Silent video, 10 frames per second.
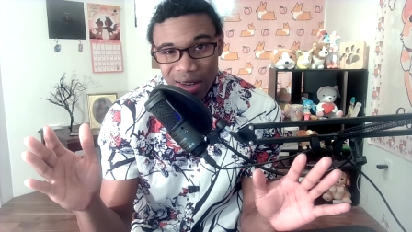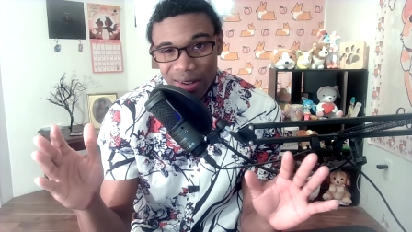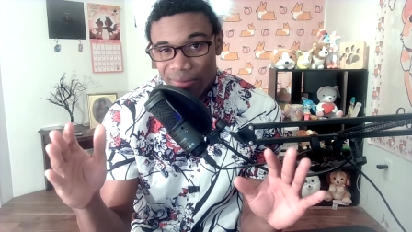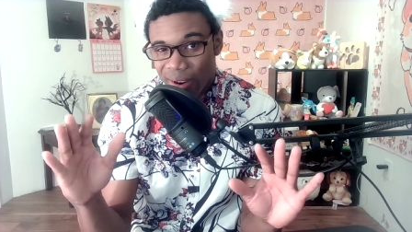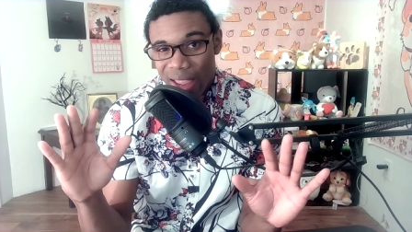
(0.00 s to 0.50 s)

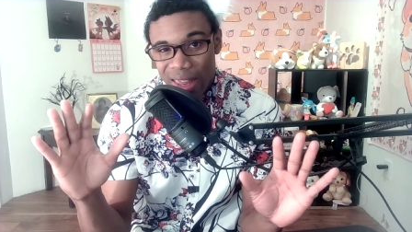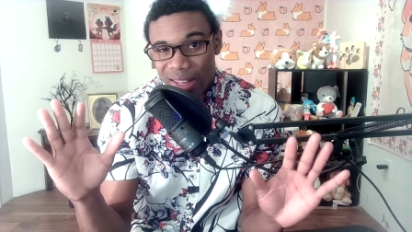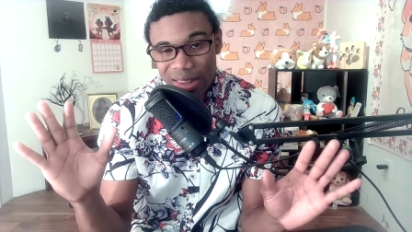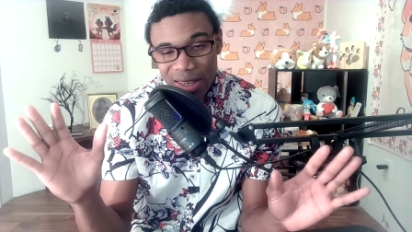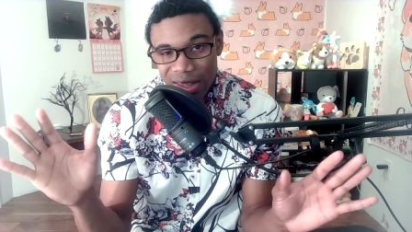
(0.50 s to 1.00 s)
for
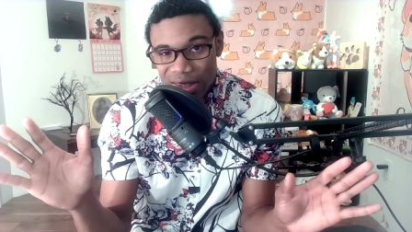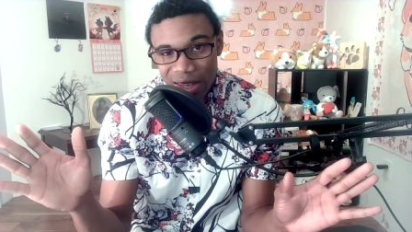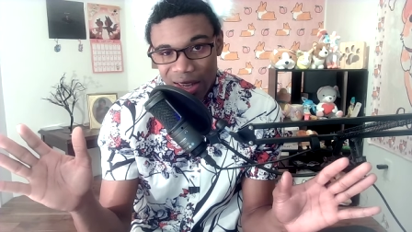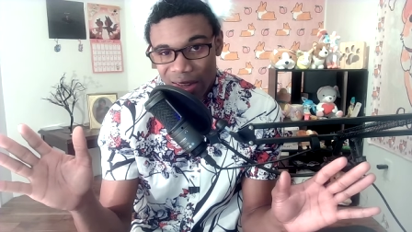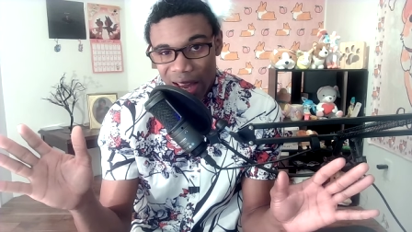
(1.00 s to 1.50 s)
anything to
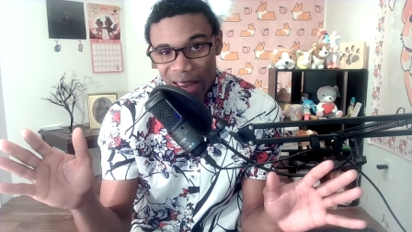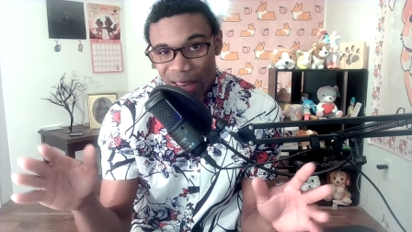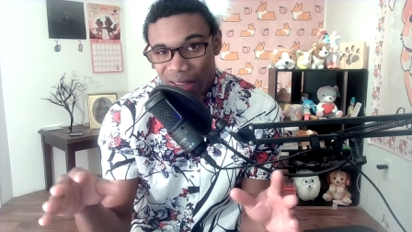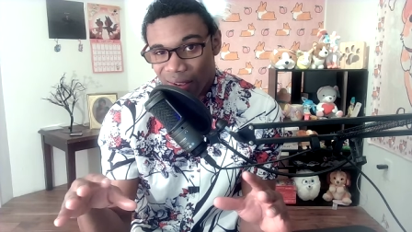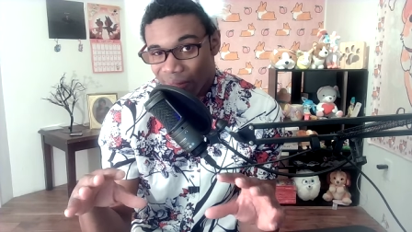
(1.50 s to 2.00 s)
get,
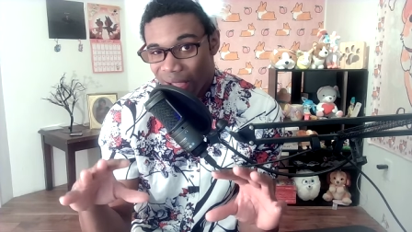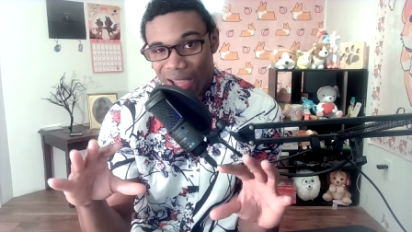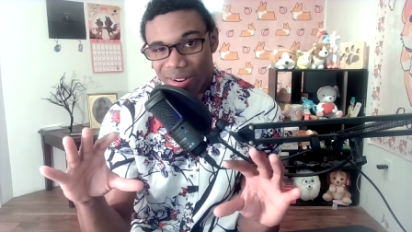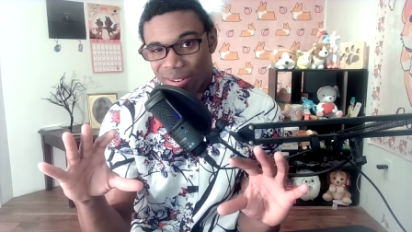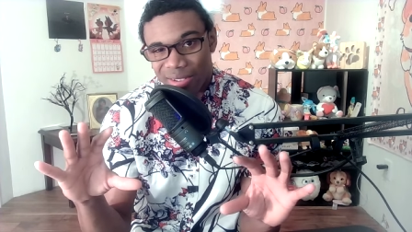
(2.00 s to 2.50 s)
like,
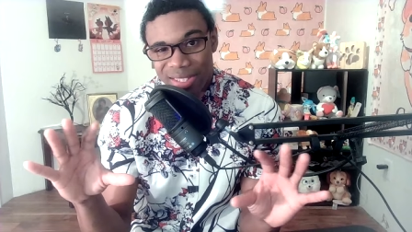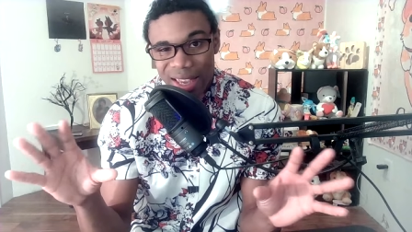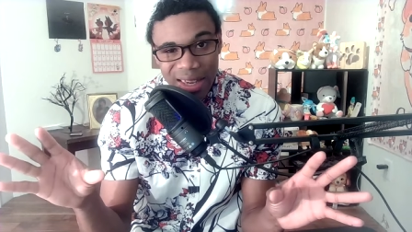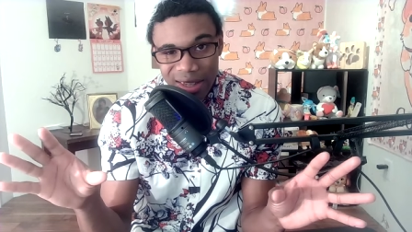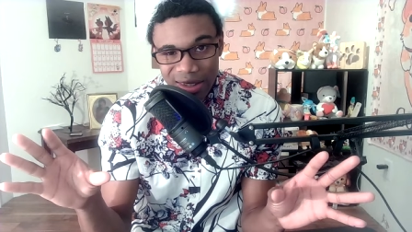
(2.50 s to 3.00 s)
I don't know,
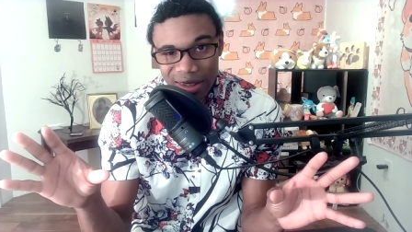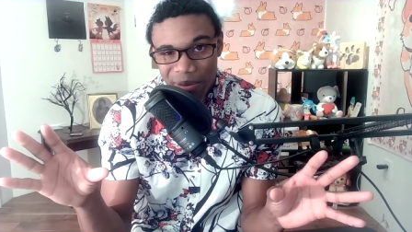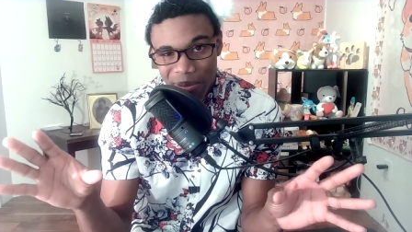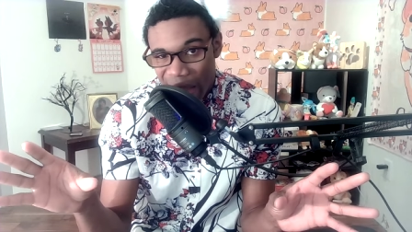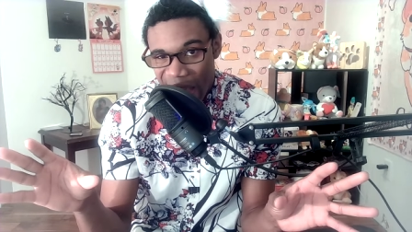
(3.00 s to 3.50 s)
taken
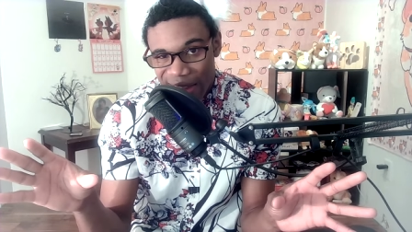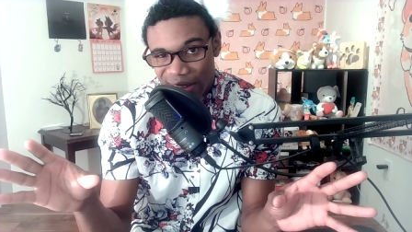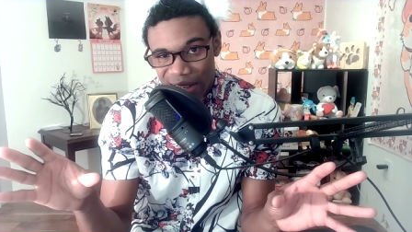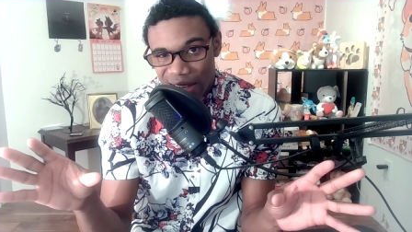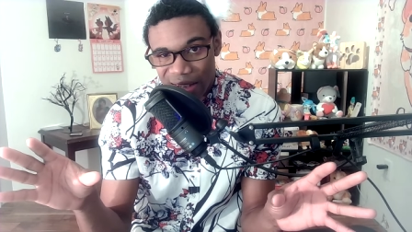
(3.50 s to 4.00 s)

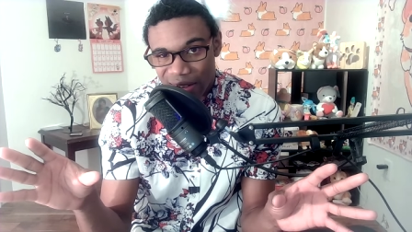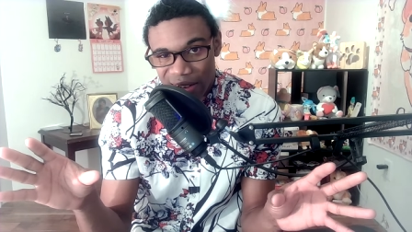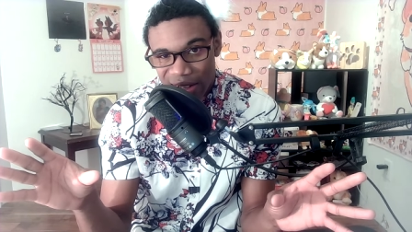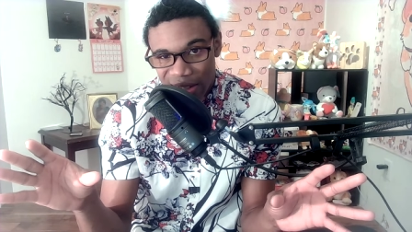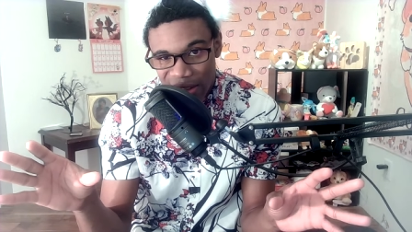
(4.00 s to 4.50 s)
badly or
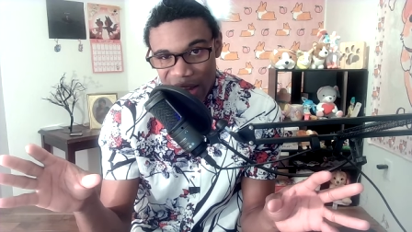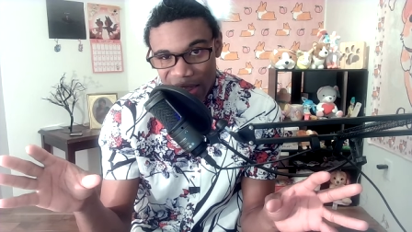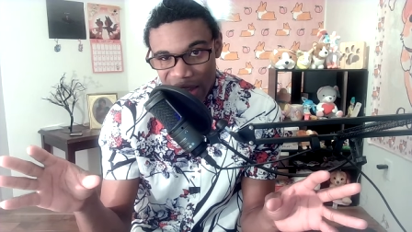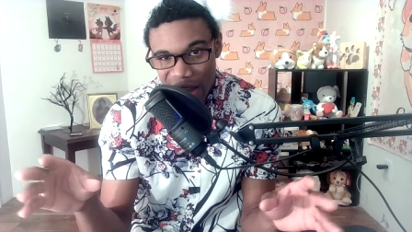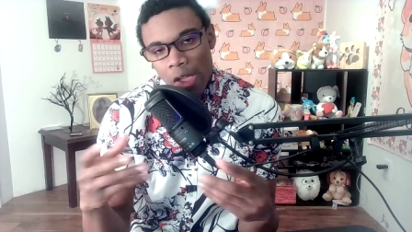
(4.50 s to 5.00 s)
anything like
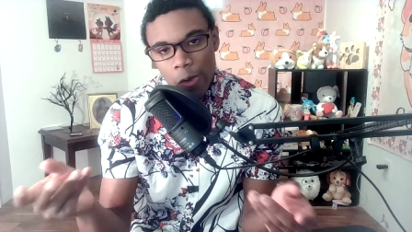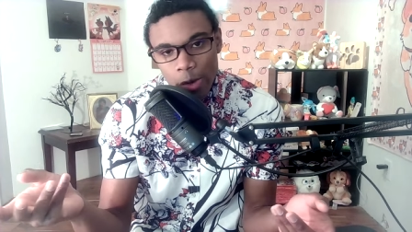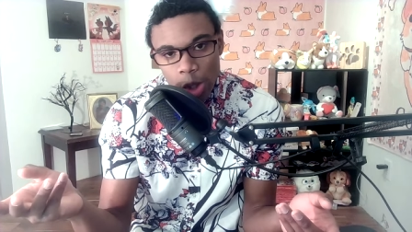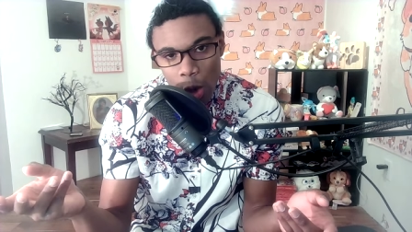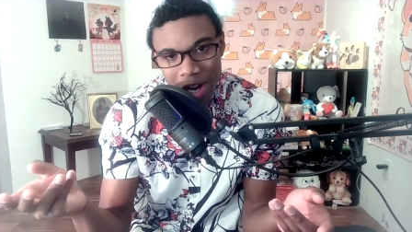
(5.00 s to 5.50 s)
that. If you
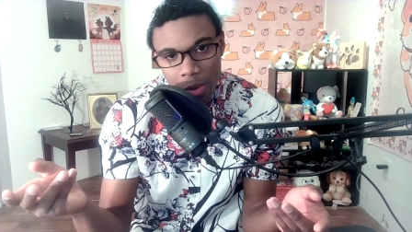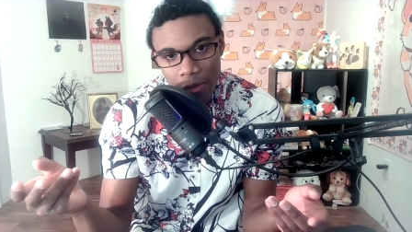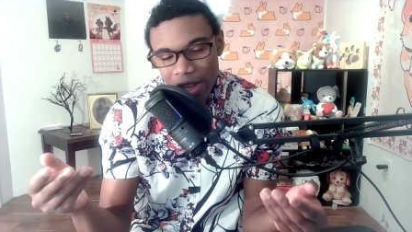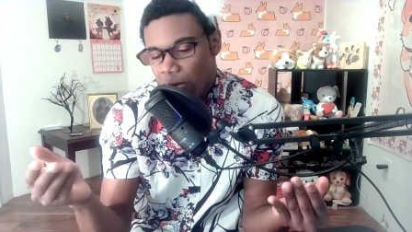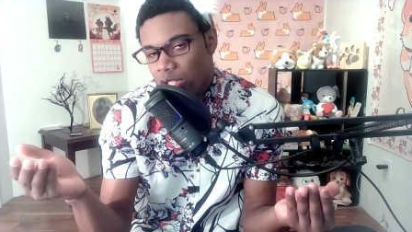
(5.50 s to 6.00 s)
enjoyed the
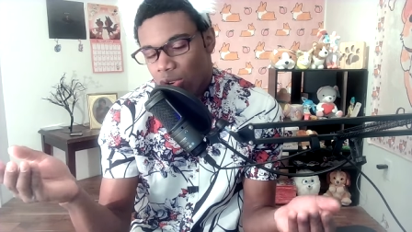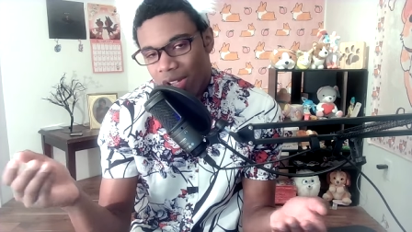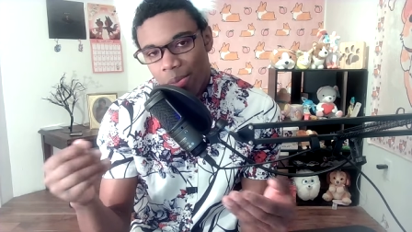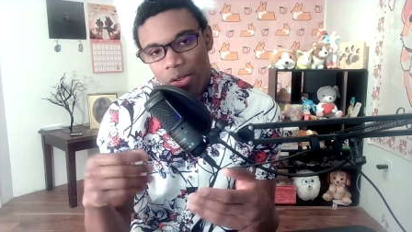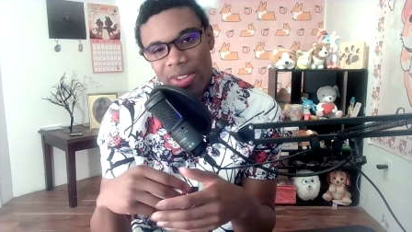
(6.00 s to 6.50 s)
movie, you
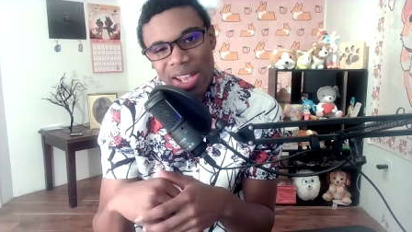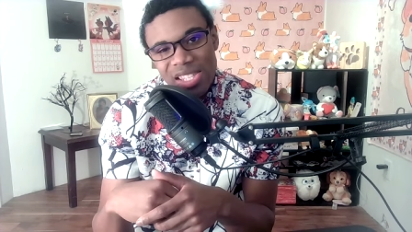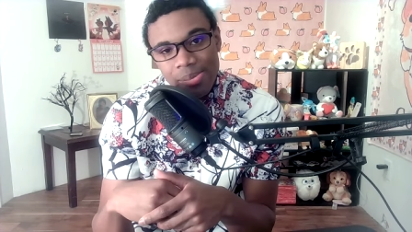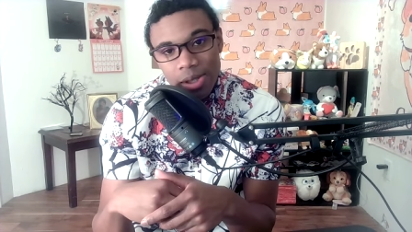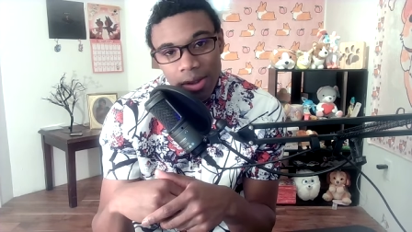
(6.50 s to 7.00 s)
enjoyed the movie. That's
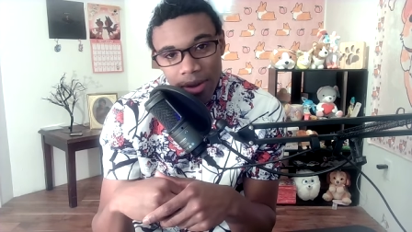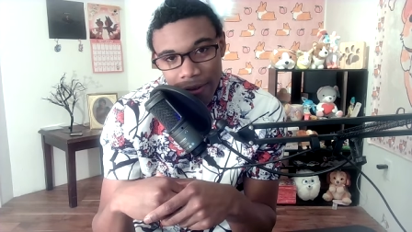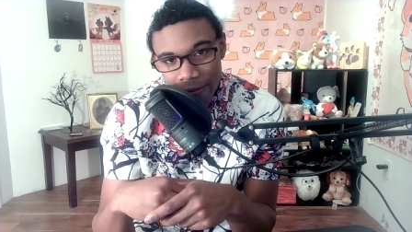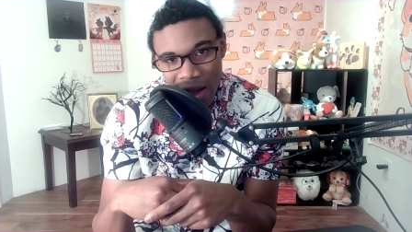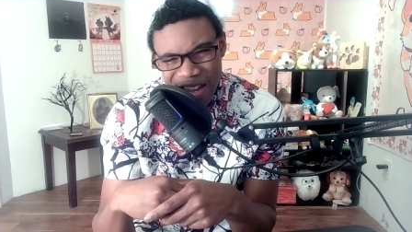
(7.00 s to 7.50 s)
absolutely
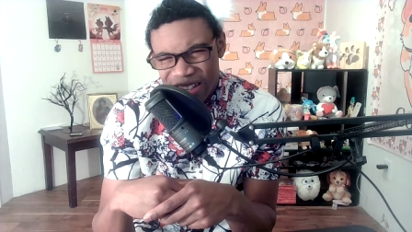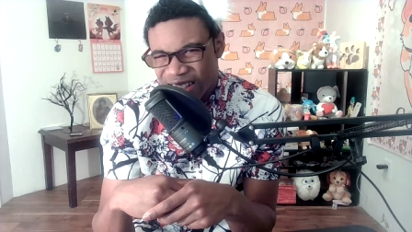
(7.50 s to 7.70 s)
fine.